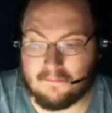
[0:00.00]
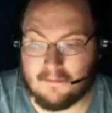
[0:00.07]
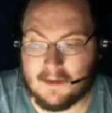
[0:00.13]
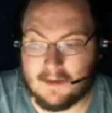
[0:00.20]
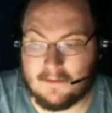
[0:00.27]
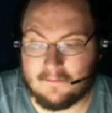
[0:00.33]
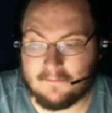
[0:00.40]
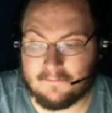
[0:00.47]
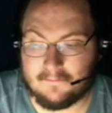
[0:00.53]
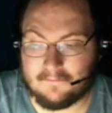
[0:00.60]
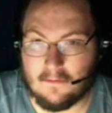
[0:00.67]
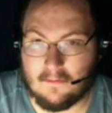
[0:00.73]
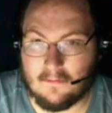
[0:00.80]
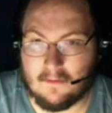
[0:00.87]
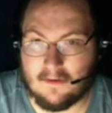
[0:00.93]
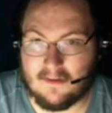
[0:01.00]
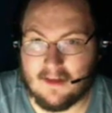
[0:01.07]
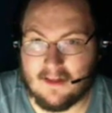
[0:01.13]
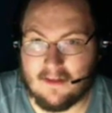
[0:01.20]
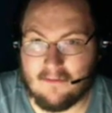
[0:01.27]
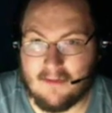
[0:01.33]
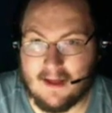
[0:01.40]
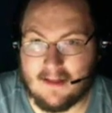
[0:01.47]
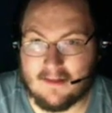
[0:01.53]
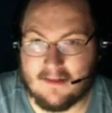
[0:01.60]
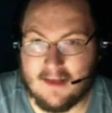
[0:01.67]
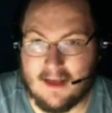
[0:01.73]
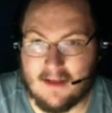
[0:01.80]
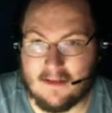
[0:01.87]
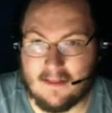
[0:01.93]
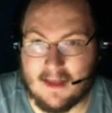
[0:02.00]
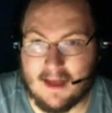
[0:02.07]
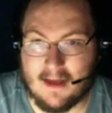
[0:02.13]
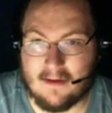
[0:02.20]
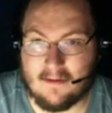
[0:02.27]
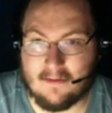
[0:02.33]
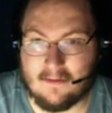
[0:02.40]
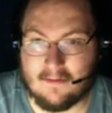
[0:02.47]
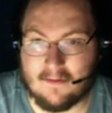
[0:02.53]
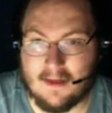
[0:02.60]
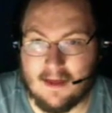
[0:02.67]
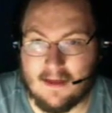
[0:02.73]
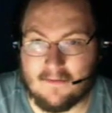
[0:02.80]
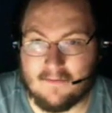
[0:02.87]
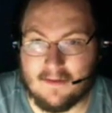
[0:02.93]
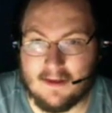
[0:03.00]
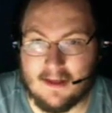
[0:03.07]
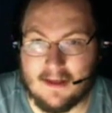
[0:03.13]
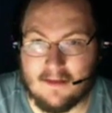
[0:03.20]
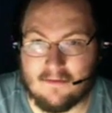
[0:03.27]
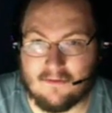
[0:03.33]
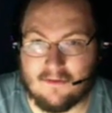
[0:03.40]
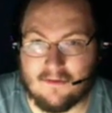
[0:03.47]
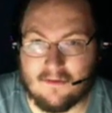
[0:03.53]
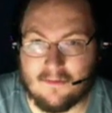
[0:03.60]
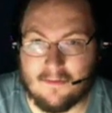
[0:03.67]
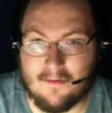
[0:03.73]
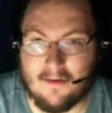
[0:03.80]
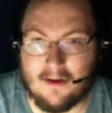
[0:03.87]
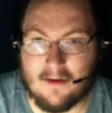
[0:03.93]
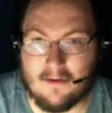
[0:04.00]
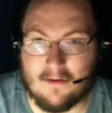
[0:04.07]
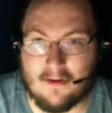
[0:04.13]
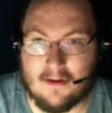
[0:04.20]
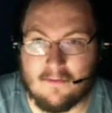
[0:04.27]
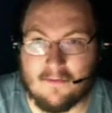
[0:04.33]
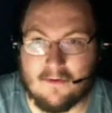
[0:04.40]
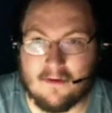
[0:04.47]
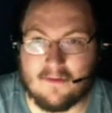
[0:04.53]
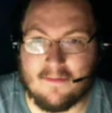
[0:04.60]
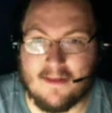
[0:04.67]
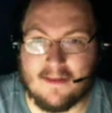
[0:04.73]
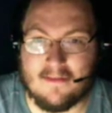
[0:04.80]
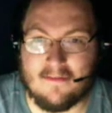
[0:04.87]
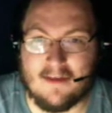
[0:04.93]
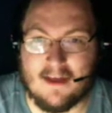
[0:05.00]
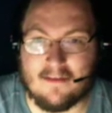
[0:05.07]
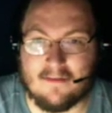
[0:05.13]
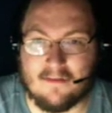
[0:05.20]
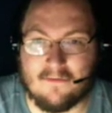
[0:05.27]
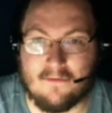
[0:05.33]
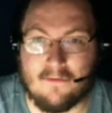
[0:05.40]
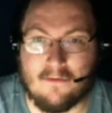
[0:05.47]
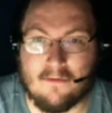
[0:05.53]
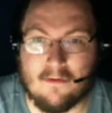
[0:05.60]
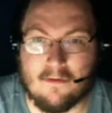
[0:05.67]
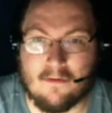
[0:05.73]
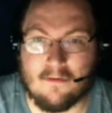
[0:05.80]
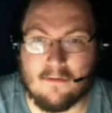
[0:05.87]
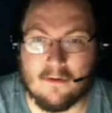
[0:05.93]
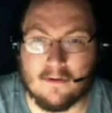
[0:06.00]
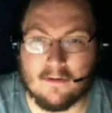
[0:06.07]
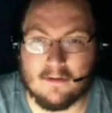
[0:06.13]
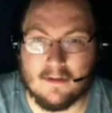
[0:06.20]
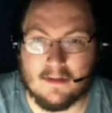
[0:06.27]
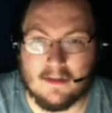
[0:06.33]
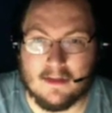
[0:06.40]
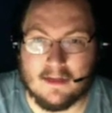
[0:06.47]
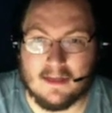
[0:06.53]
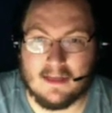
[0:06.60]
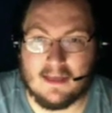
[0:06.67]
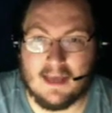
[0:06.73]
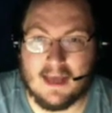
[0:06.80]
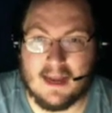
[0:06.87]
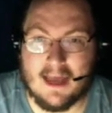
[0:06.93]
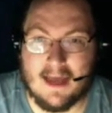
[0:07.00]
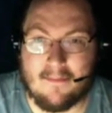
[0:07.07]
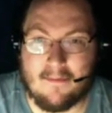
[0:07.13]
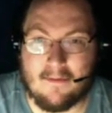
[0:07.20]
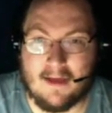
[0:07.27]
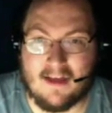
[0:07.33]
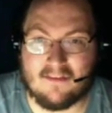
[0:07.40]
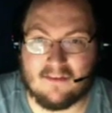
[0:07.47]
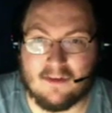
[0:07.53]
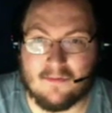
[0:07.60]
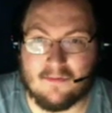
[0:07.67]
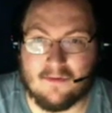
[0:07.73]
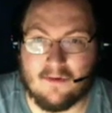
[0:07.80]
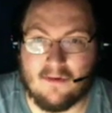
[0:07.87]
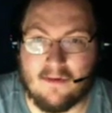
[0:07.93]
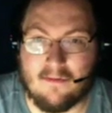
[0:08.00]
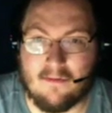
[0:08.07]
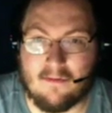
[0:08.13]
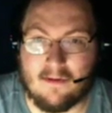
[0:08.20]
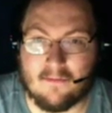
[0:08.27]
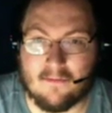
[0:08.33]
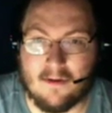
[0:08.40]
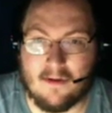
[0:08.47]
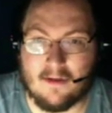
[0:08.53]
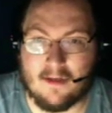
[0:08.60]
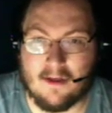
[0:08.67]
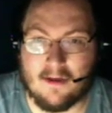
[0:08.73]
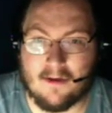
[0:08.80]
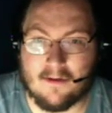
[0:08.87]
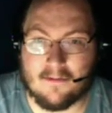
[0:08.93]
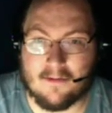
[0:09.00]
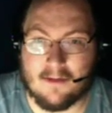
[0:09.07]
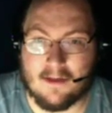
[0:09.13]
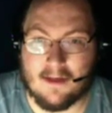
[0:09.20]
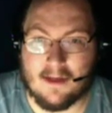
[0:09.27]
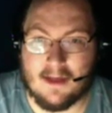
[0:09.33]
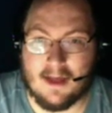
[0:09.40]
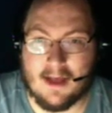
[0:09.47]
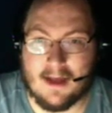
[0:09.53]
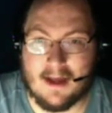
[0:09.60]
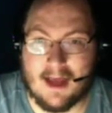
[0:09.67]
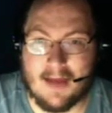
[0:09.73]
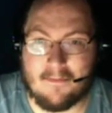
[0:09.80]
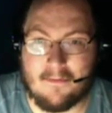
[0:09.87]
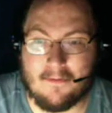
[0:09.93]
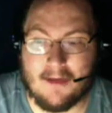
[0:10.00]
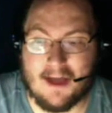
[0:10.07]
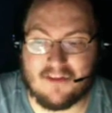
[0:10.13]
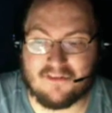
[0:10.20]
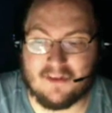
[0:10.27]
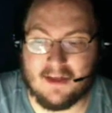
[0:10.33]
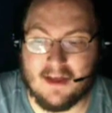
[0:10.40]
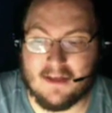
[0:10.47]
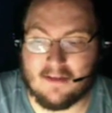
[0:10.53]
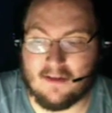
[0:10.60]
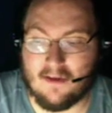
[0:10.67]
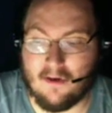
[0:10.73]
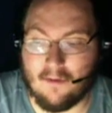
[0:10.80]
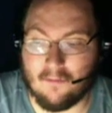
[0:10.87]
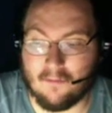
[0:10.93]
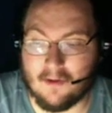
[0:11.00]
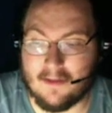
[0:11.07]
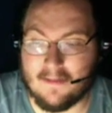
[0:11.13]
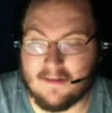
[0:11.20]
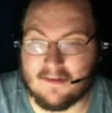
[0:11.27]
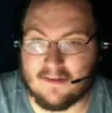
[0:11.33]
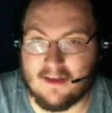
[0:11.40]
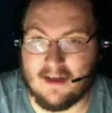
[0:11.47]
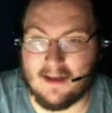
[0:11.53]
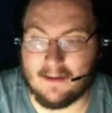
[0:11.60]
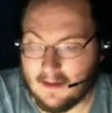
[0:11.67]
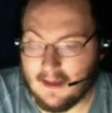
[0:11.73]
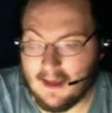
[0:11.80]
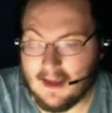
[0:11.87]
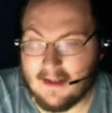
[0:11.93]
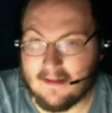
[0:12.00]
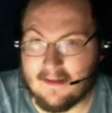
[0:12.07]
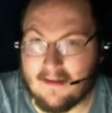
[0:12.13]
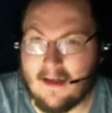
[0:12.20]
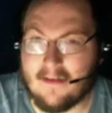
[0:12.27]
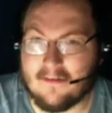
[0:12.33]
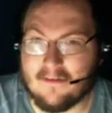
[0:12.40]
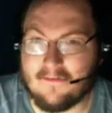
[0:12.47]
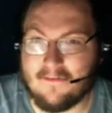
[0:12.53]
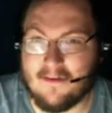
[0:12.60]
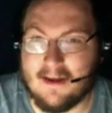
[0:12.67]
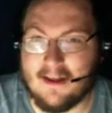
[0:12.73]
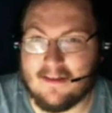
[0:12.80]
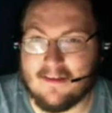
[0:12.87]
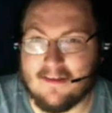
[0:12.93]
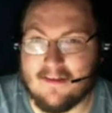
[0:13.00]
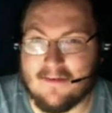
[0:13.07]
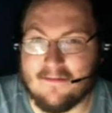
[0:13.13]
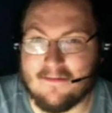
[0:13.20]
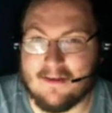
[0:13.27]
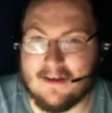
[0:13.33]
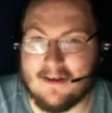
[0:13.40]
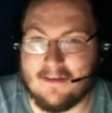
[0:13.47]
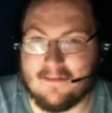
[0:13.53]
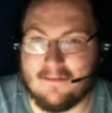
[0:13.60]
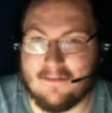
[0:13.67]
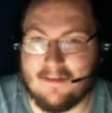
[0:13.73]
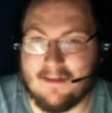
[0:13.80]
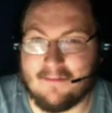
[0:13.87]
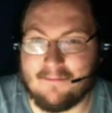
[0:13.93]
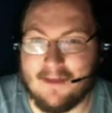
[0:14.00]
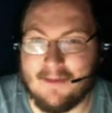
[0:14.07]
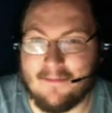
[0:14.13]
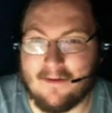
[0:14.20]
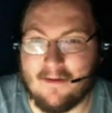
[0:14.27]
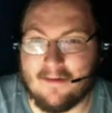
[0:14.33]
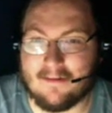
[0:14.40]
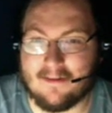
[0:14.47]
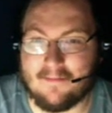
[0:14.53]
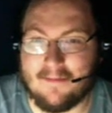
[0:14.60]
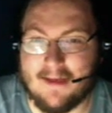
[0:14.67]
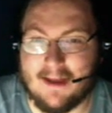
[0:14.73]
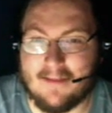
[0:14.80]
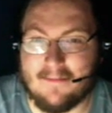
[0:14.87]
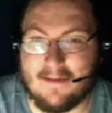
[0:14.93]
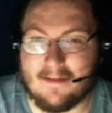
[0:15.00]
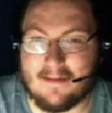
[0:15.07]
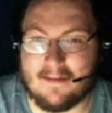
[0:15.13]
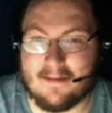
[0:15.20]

Well, we'll just have to wait and see on that. See if it is just a prettier and more expensive Nexus 4, or can Apple actually prove everyone wrong here, and Apple actually hits a home run this time? And it's also funny, too, when people always complain about the